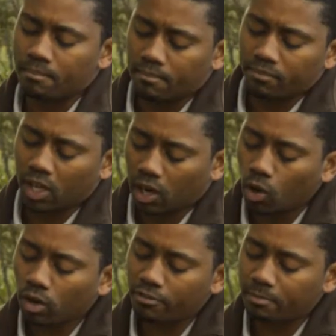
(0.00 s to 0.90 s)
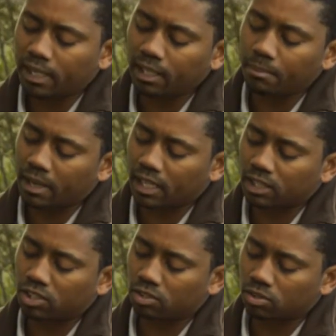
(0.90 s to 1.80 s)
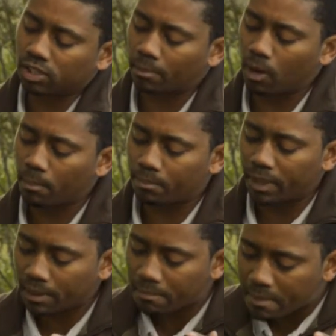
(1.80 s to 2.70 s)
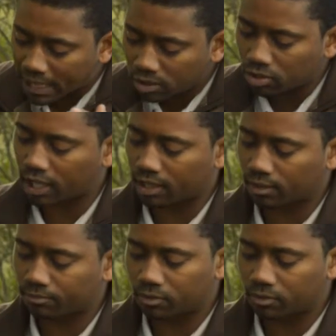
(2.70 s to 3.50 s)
the role of Mending Men is to somehow bring men together,